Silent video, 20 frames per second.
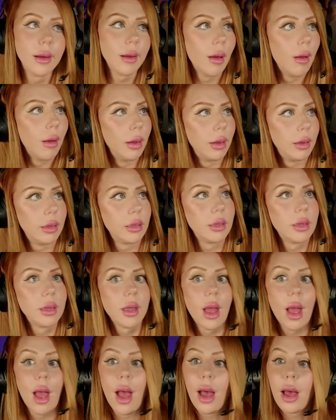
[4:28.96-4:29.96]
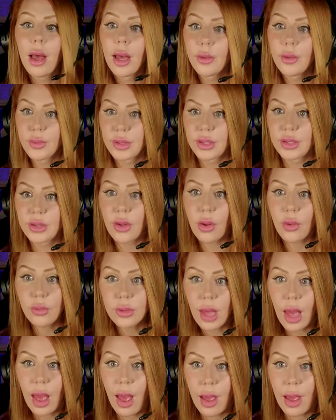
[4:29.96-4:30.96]
I was so
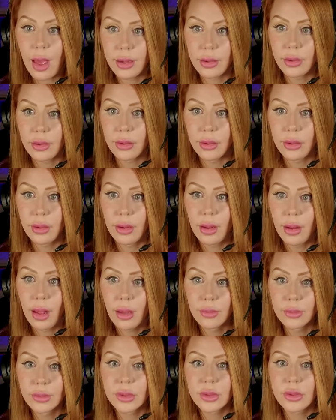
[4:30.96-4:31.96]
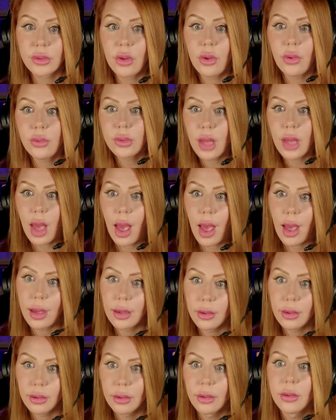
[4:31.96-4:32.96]
tired. I'm so
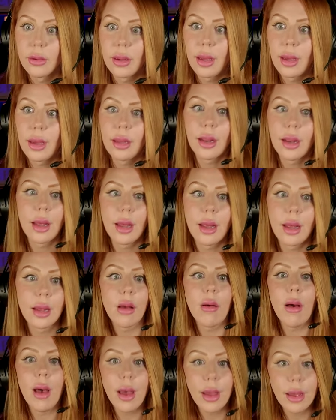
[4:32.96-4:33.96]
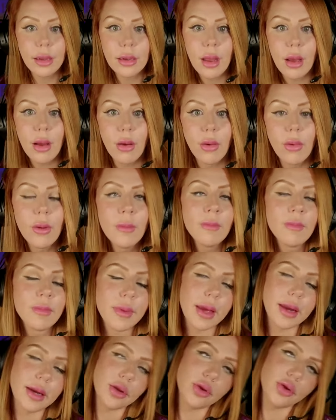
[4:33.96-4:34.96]
tired. And I go, I know.
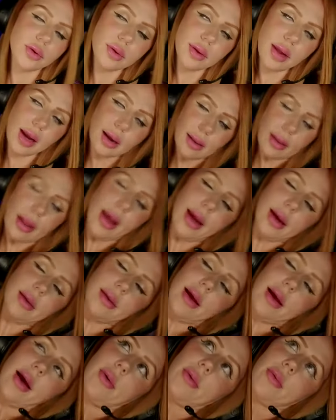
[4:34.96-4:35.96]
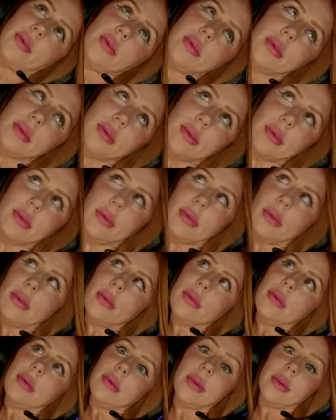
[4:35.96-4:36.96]
And he's just like laying down,
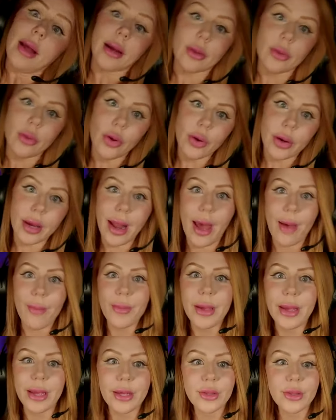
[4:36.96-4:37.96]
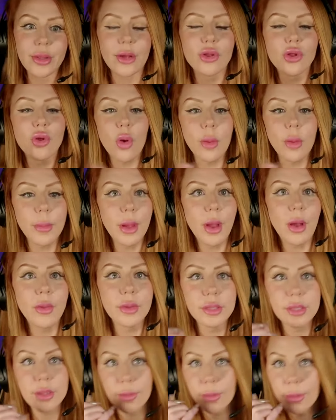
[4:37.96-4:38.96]
like looking at me. He's like showing me all
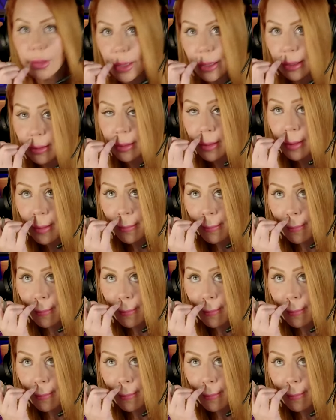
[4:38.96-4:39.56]
these different things.